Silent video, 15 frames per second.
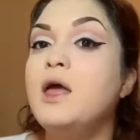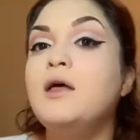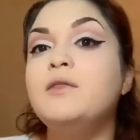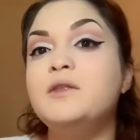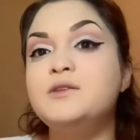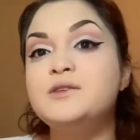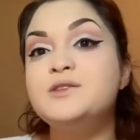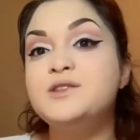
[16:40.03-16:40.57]

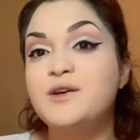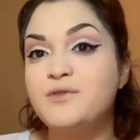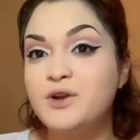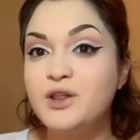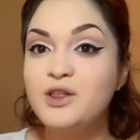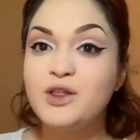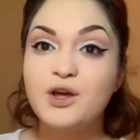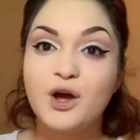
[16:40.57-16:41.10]
This is
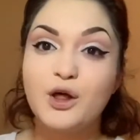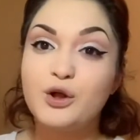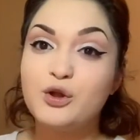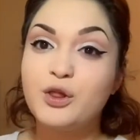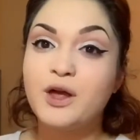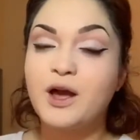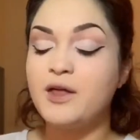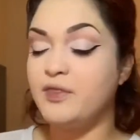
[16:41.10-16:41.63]
definitely the color
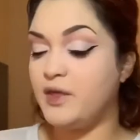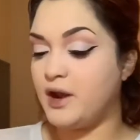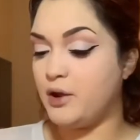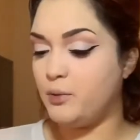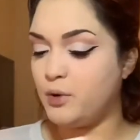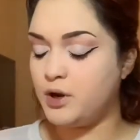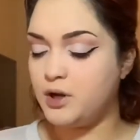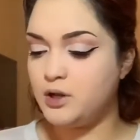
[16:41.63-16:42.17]
like that I
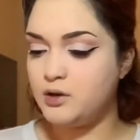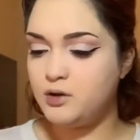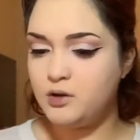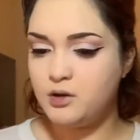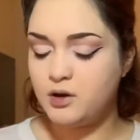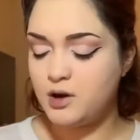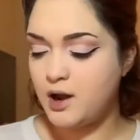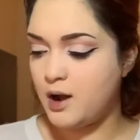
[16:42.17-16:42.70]
wanted.
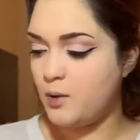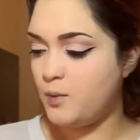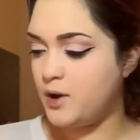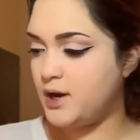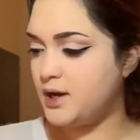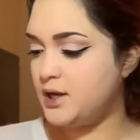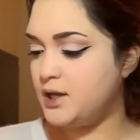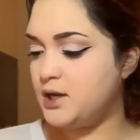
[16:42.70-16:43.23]
I
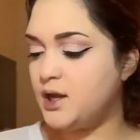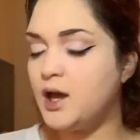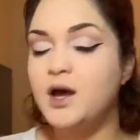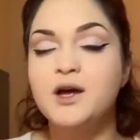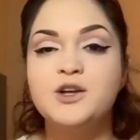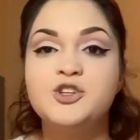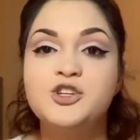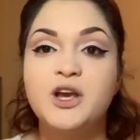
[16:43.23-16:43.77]
wanted
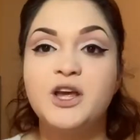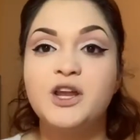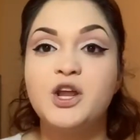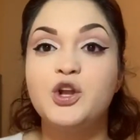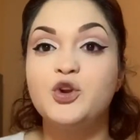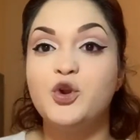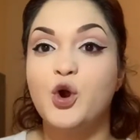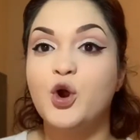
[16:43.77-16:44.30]
a
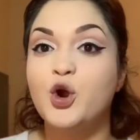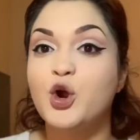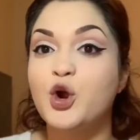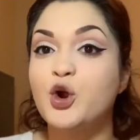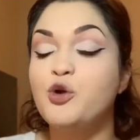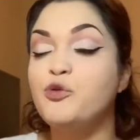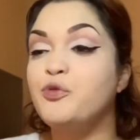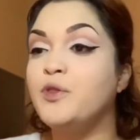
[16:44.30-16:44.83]
shade
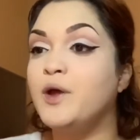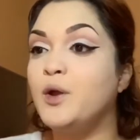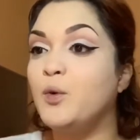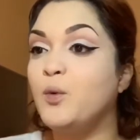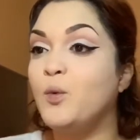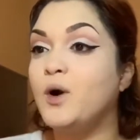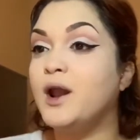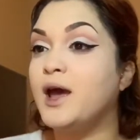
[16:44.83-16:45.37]
darker than
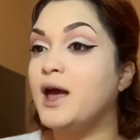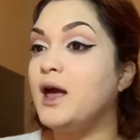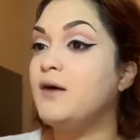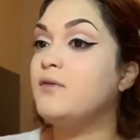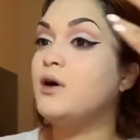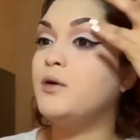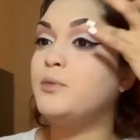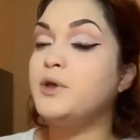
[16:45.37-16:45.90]
what I have
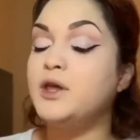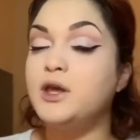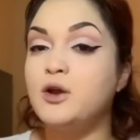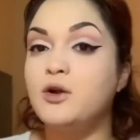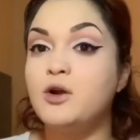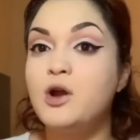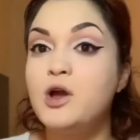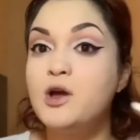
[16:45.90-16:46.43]
up
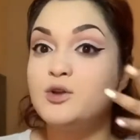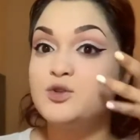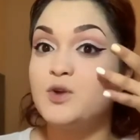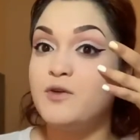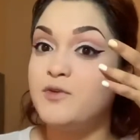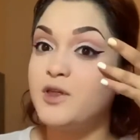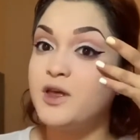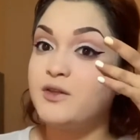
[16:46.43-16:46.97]
here. So I
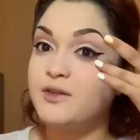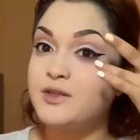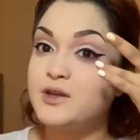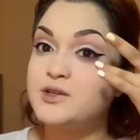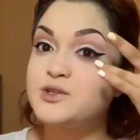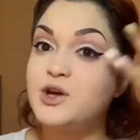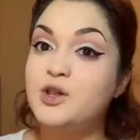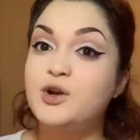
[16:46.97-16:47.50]
feel like
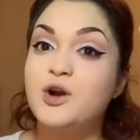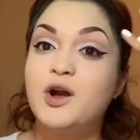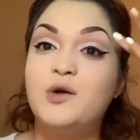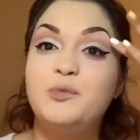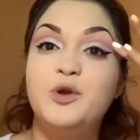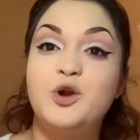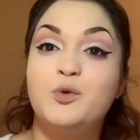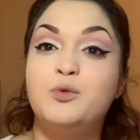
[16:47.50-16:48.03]
this color up
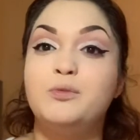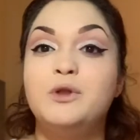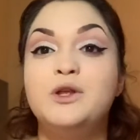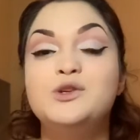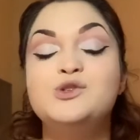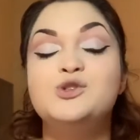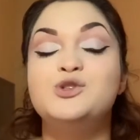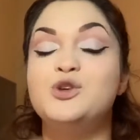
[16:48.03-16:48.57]
here would be
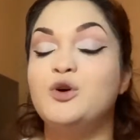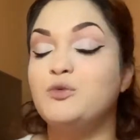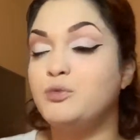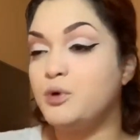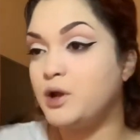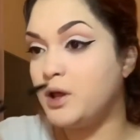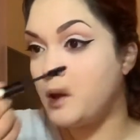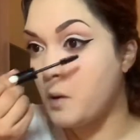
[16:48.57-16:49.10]
so
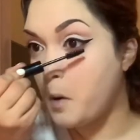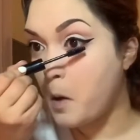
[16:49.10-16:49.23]
pretty.